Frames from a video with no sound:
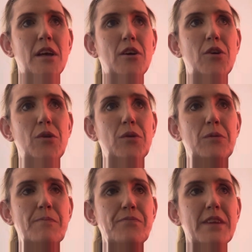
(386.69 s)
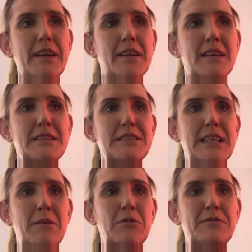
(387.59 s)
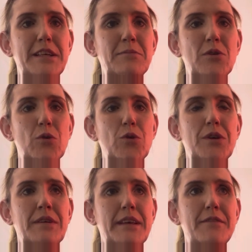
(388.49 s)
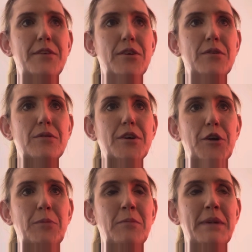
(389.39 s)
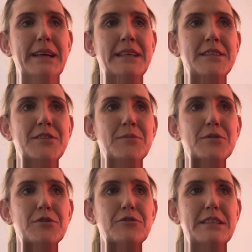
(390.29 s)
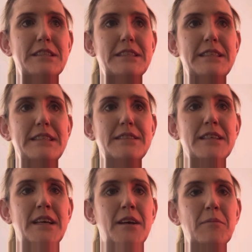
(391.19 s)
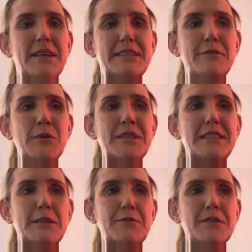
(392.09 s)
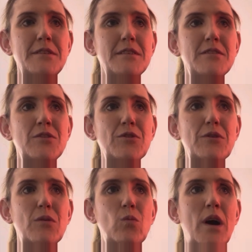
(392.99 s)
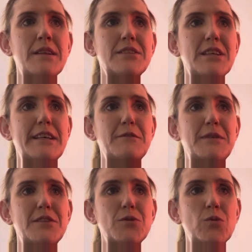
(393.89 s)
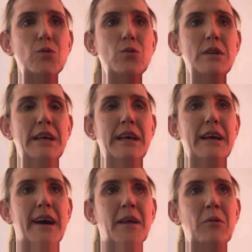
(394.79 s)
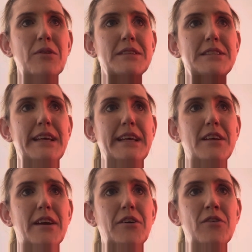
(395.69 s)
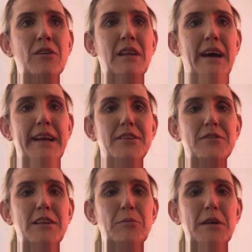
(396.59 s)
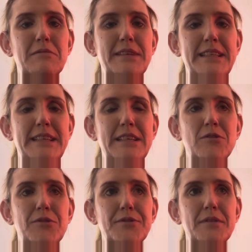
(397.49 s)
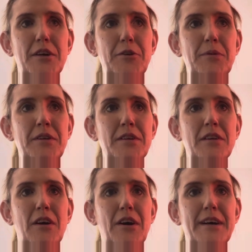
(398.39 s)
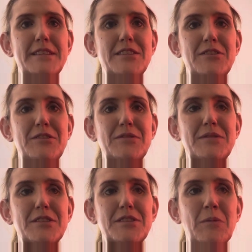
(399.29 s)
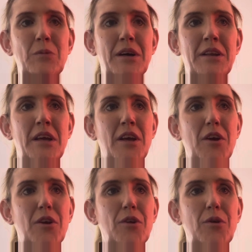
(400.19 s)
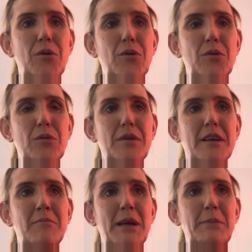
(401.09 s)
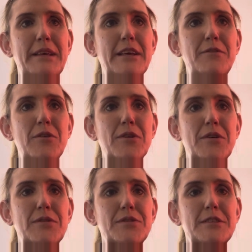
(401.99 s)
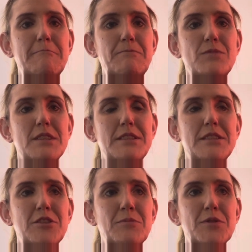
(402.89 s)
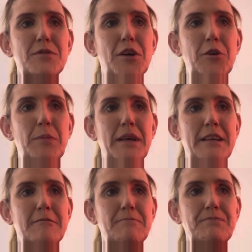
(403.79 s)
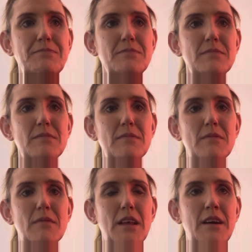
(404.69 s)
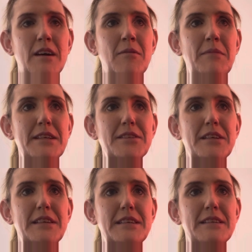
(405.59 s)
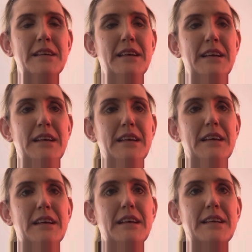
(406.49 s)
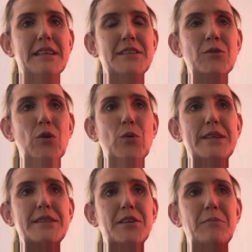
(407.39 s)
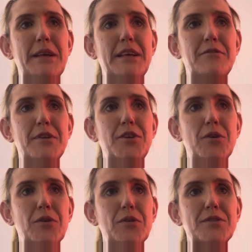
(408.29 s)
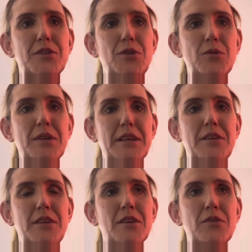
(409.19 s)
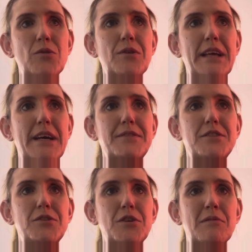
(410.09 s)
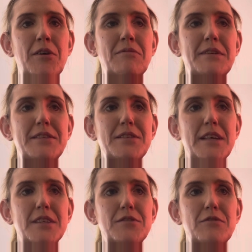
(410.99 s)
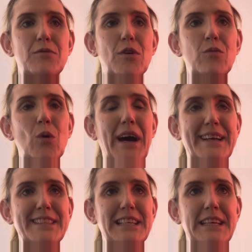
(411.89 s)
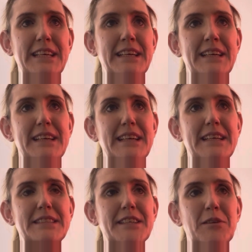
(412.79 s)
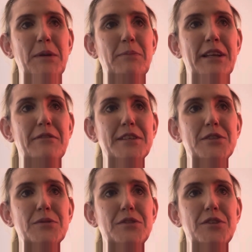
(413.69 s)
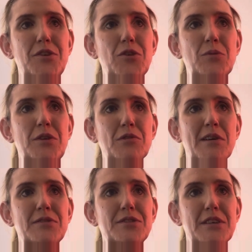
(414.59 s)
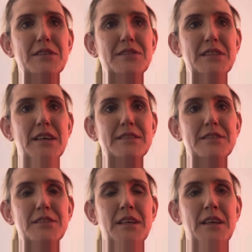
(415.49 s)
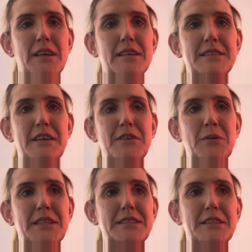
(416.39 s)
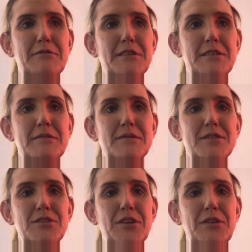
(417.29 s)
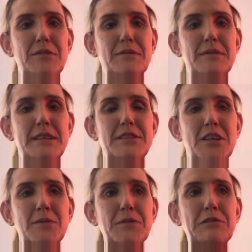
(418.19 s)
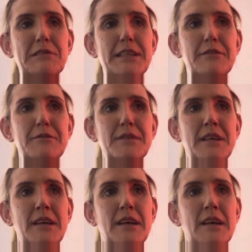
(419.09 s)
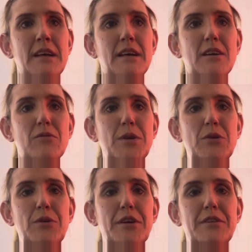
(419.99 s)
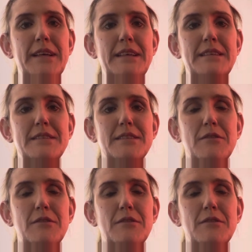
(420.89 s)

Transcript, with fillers: who can understand bereavement or who can give you coping mechanisms or strategies because everyone is different, not one size fits all. And I'm not going to say uh, going online, doing a little bit of reading or opening your heart to, to someone who can maybe give you those systems of coping um, is a it's not always going to be for you so you're going to you know you're going to have to do your own research of, of what actually is going to be beneficial to you and your own circumstance because everyone is different so in terms of grief we all go things